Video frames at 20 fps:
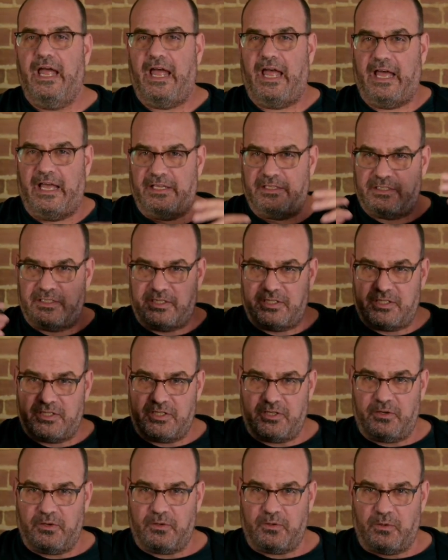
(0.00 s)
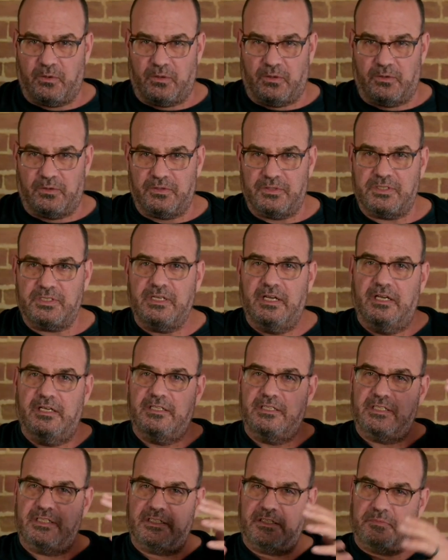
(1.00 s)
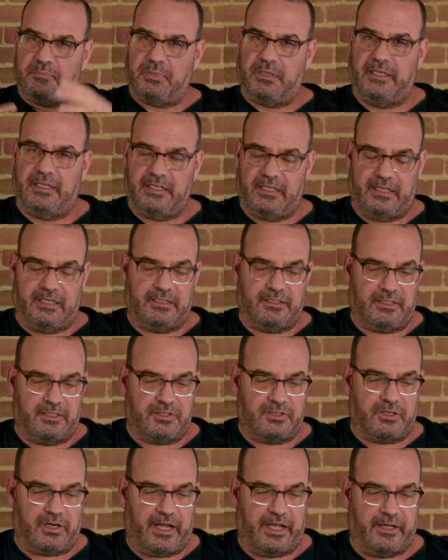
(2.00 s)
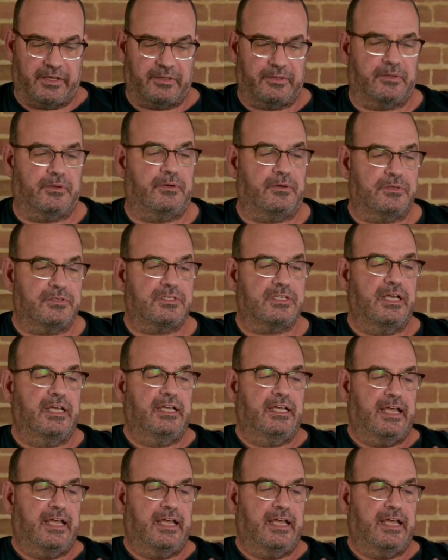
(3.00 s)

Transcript: as circles split into triangles.